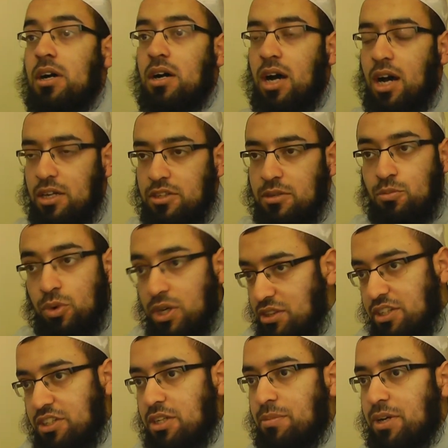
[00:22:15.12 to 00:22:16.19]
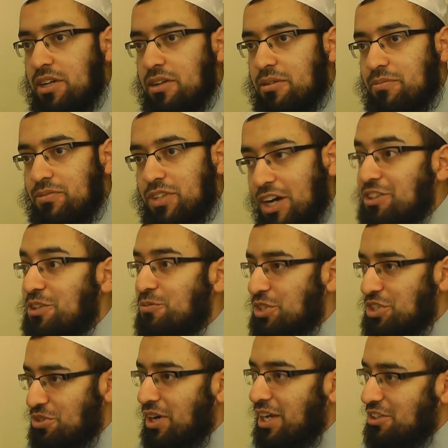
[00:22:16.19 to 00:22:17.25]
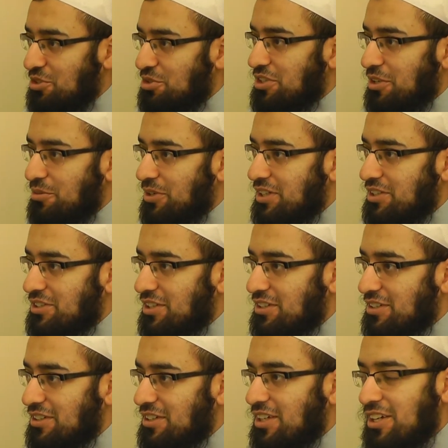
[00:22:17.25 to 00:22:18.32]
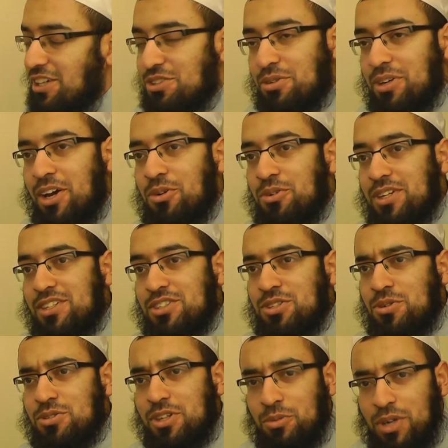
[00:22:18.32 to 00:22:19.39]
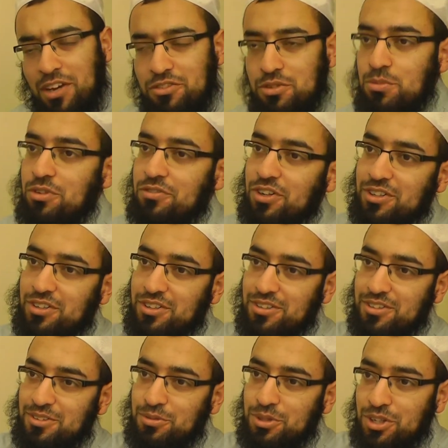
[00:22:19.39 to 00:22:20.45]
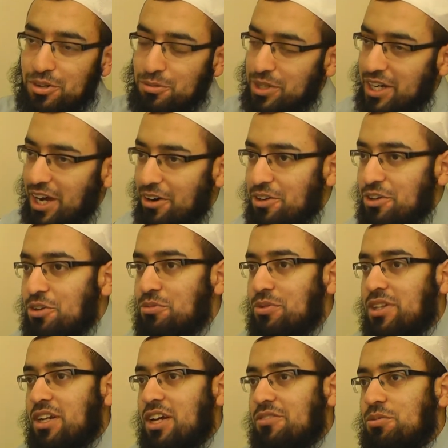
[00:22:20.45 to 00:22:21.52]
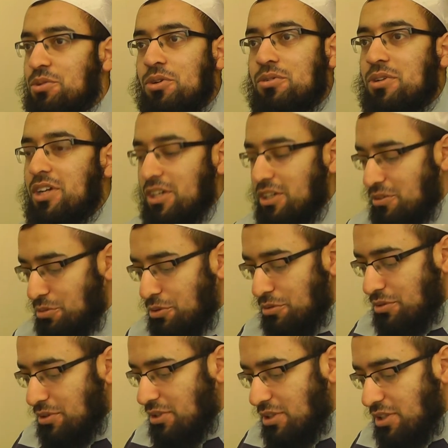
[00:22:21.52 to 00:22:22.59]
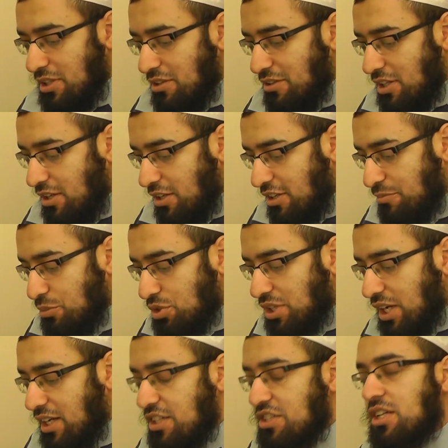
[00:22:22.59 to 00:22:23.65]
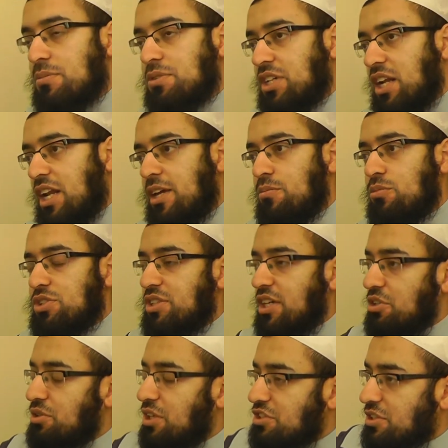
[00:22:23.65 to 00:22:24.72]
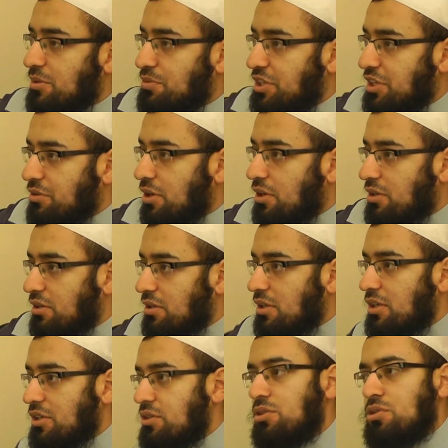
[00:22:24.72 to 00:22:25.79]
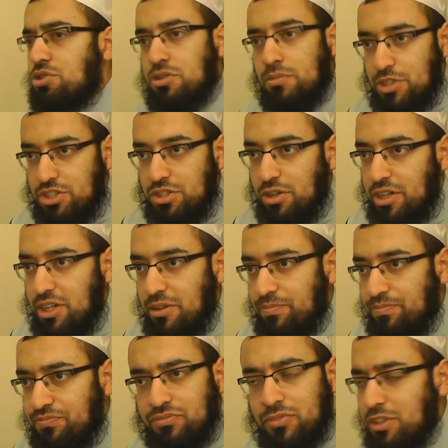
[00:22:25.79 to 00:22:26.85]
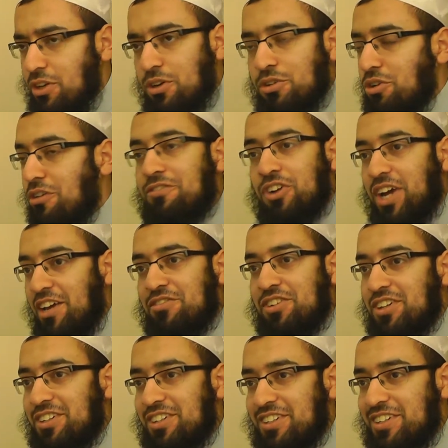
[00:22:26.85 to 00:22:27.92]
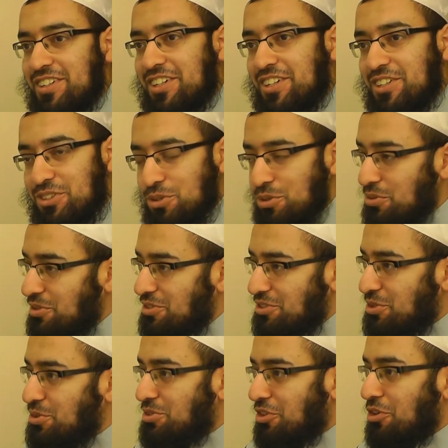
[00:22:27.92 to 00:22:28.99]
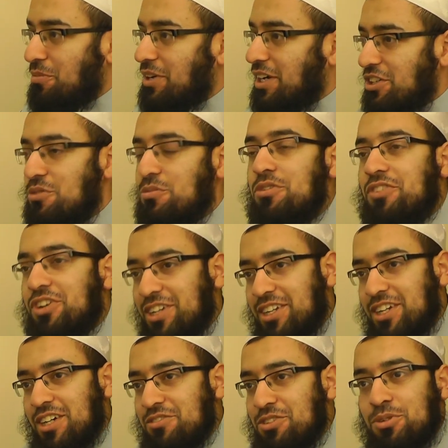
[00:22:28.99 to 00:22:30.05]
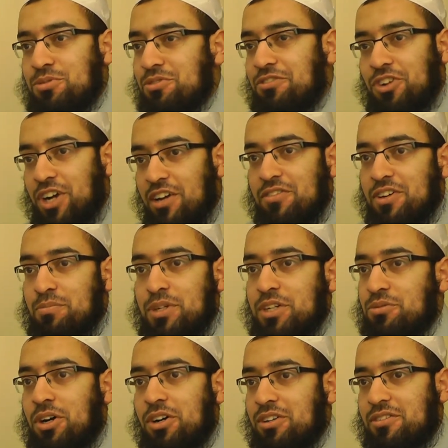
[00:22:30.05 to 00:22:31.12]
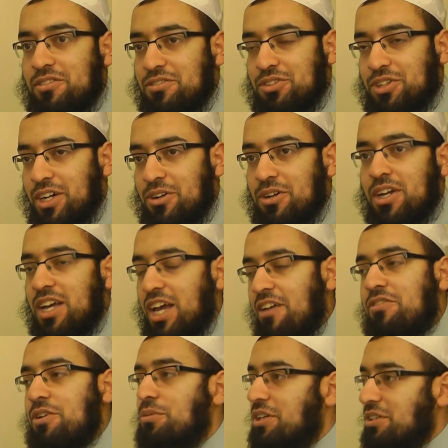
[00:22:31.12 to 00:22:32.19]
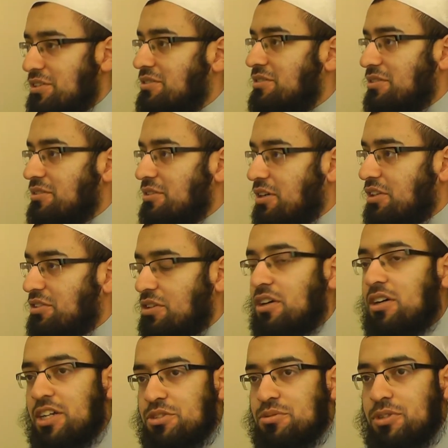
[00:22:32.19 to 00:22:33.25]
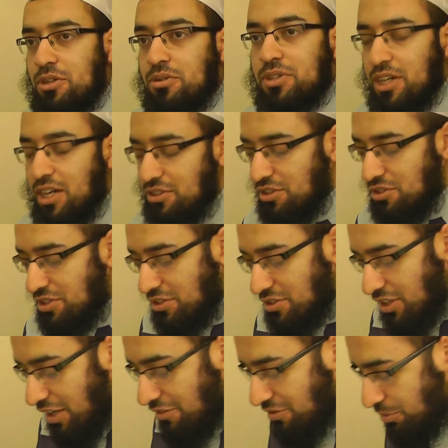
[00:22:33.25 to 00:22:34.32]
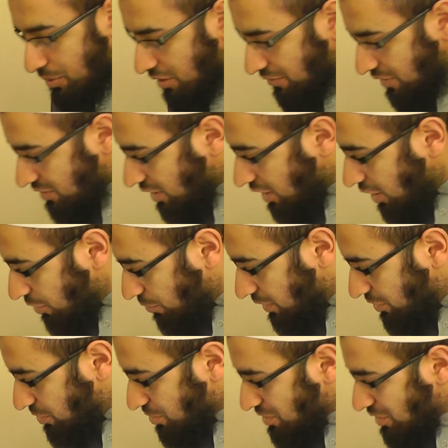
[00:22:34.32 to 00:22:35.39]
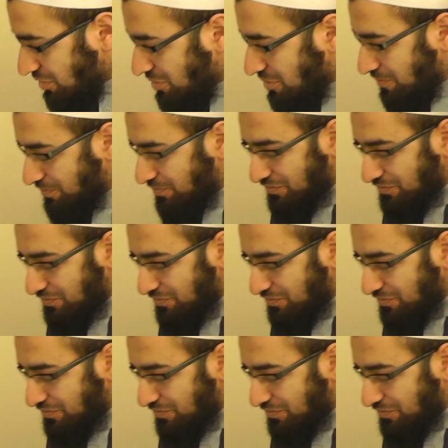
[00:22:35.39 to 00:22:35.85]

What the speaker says: Adam won the debate. Adam was right to say what he said. So now it shows that we have to move on. We carry on with life. Musa alayhi salam's claim was that you done something wrong, you should be sorry. No, not forever. You do tawbah and you move on in life. You don't forever be wrong for now. Everyone is khata, as we know. The hadith says that every one of us will do sins.